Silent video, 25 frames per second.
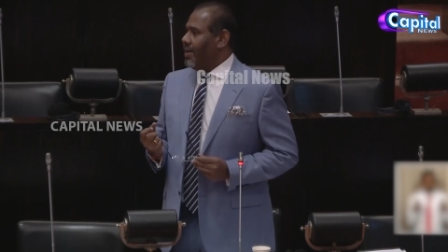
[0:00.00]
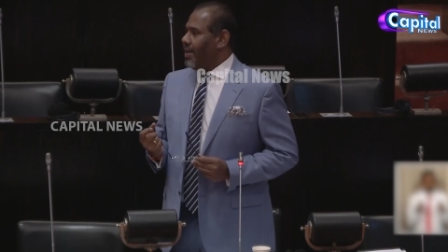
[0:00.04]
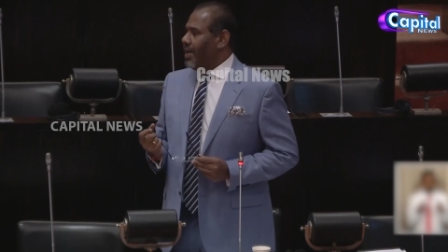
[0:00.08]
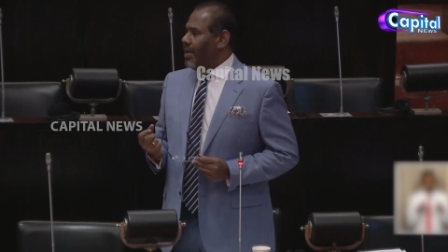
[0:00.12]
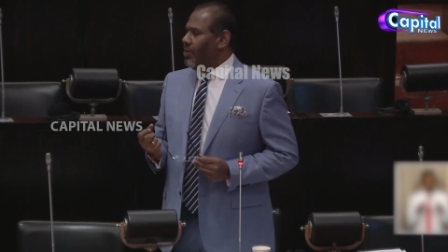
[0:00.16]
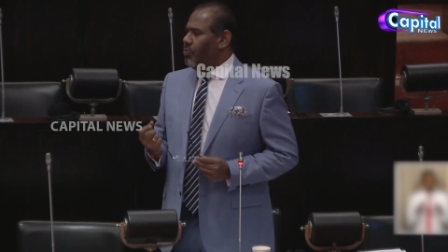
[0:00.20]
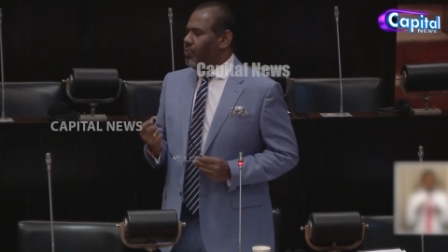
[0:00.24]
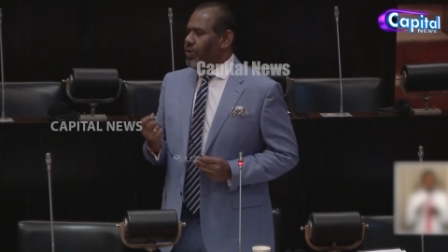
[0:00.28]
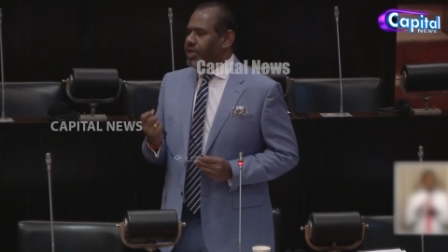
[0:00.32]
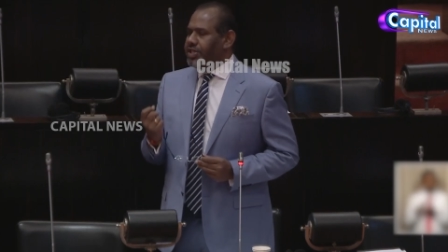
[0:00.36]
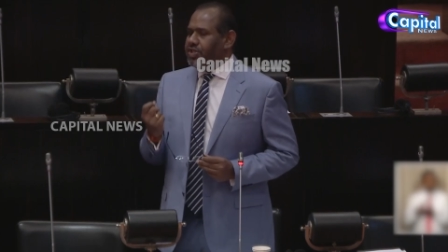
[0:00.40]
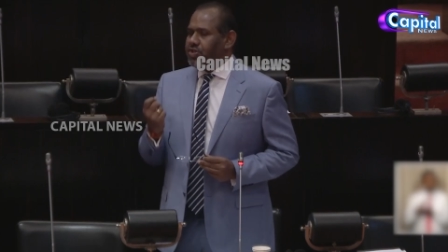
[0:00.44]

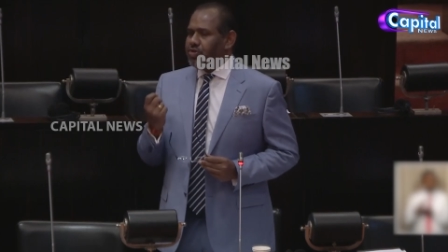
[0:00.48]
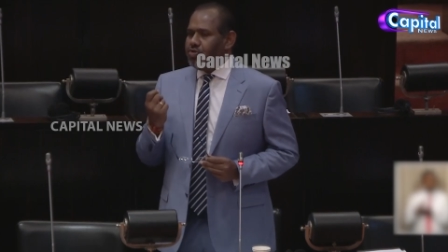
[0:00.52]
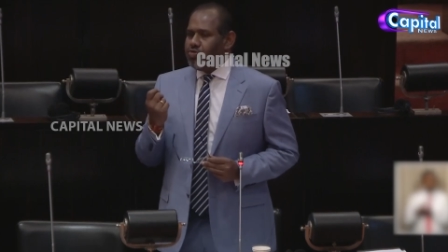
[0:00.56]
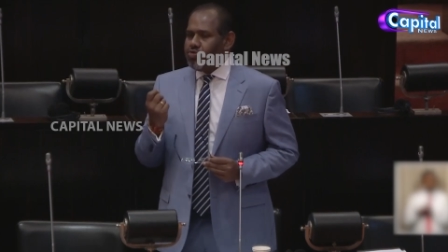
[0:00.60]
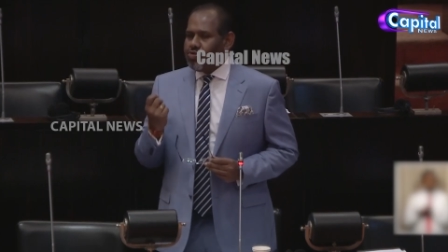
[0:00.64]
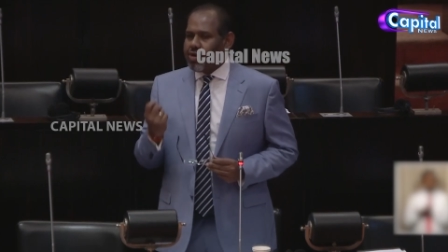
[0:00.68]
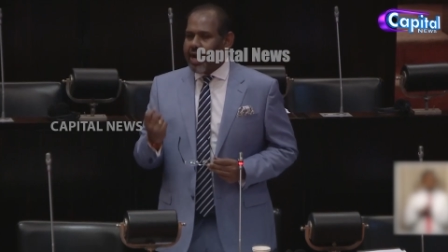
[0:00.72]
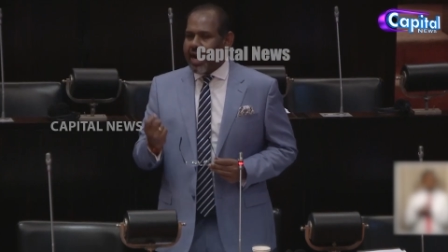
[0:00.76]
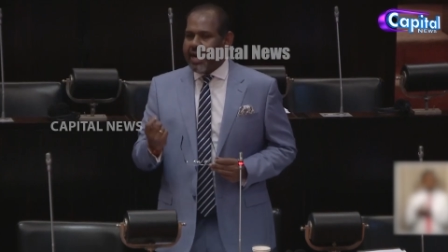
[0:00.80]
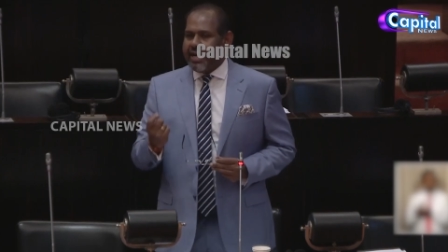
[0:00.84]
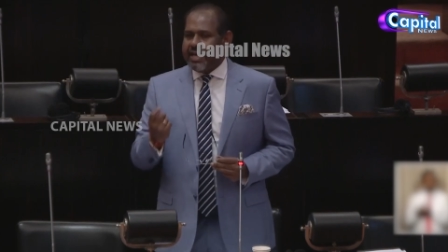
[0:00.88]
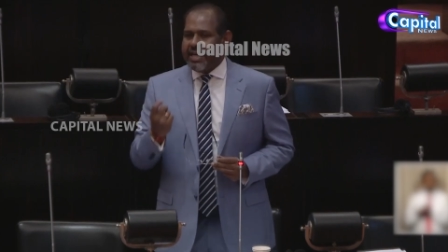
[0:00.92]
in which
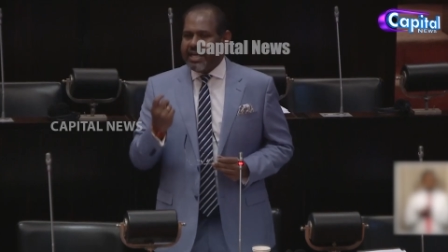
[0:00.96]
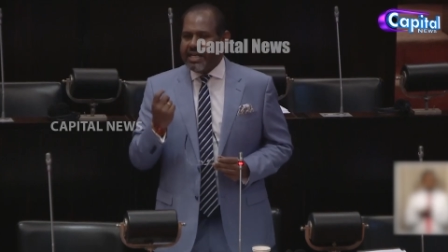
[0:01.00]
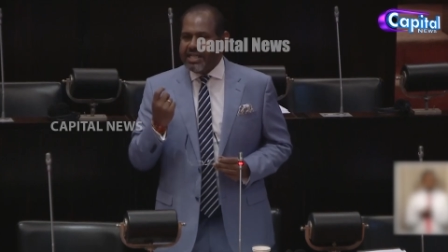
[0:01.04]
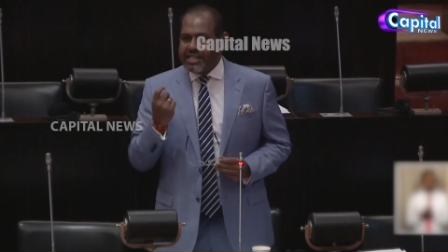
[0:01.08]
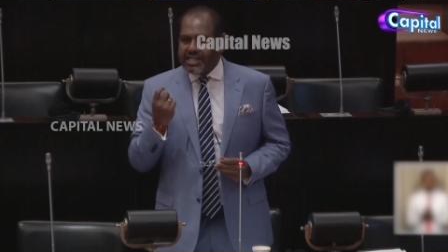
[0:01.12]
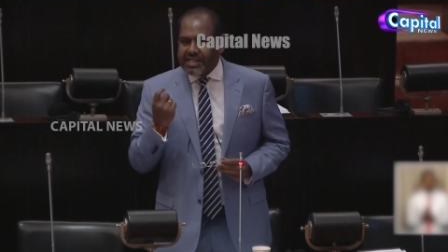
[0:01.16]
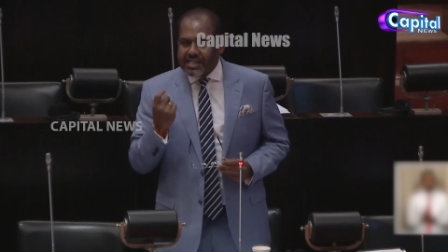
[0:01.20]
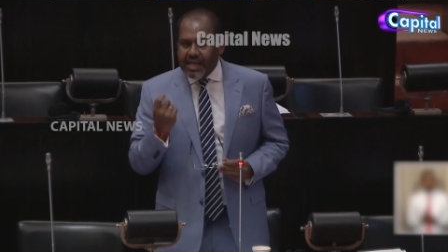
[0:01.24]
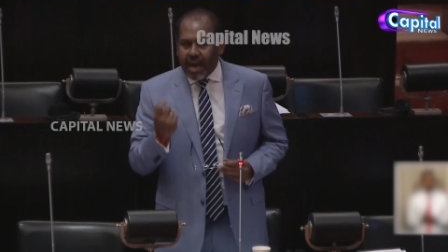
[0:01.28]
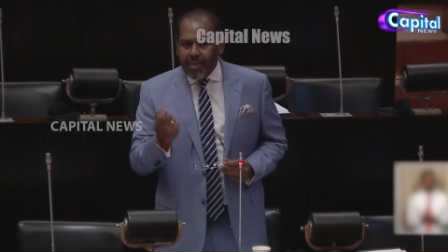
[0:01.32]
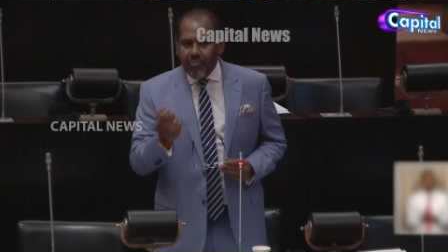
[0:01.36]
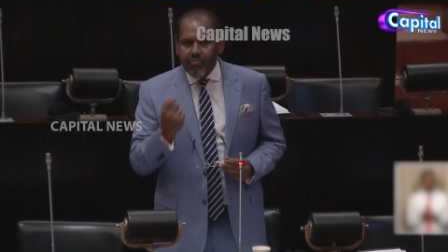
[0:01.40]
you can in
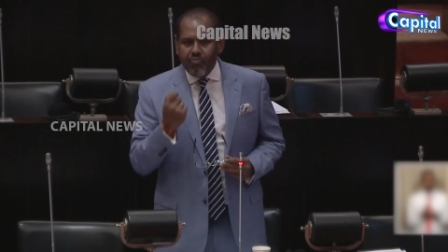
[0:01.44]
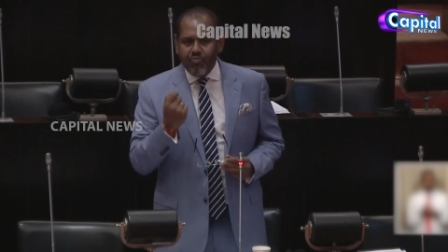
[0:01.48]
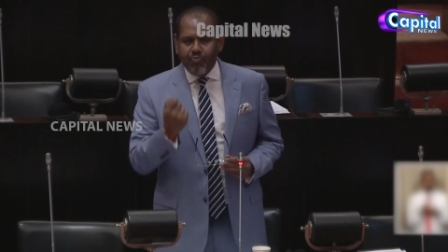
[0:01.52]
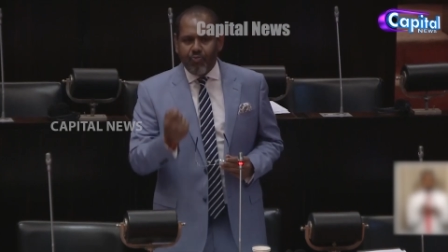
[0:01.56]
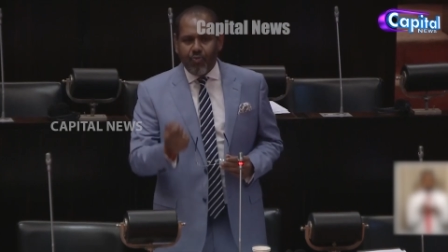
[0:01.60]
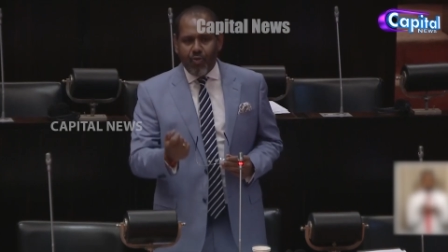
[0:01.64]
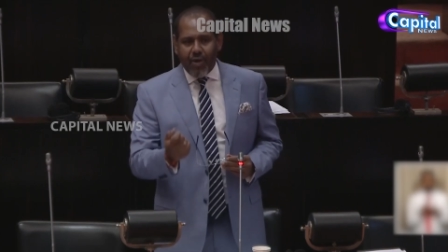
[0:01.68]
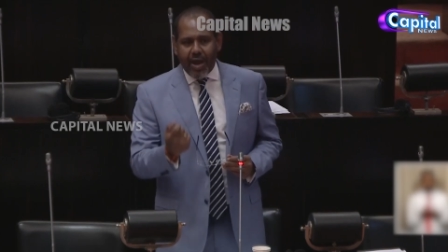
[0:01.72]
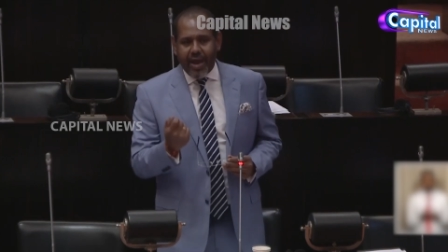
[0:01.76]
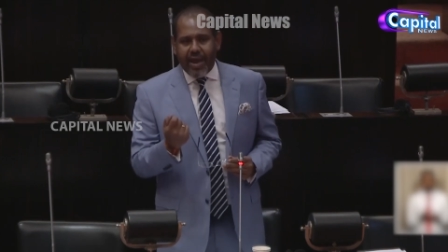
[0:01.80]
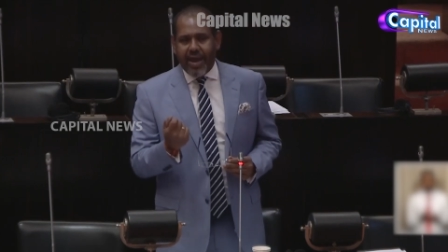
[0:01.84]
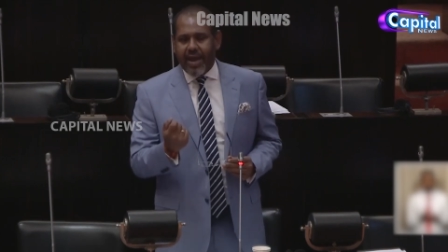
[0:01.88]
some
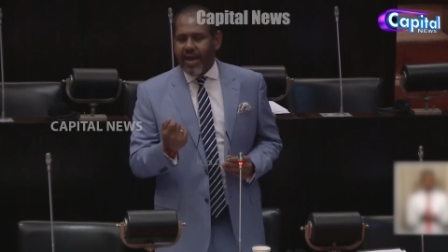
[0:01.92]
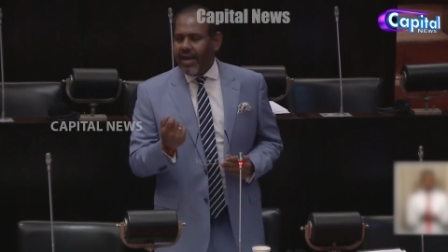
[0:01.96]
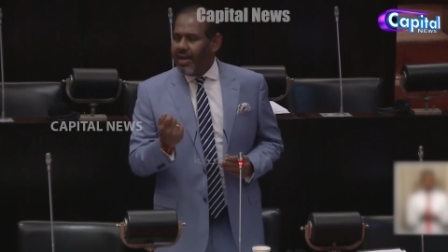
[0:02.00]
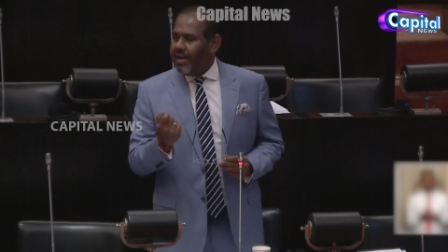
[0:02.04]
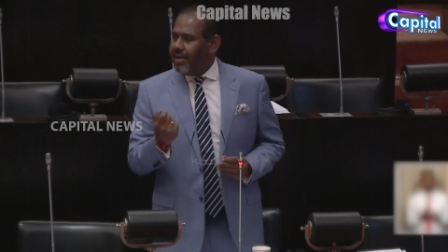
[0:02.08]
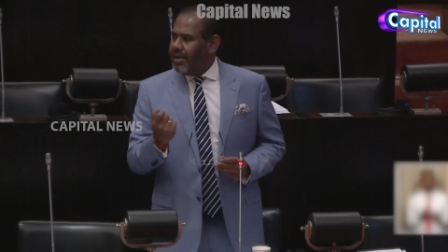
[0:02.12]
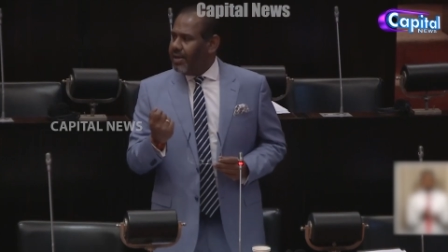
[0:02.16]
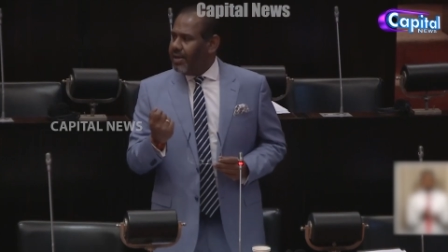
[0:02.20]
way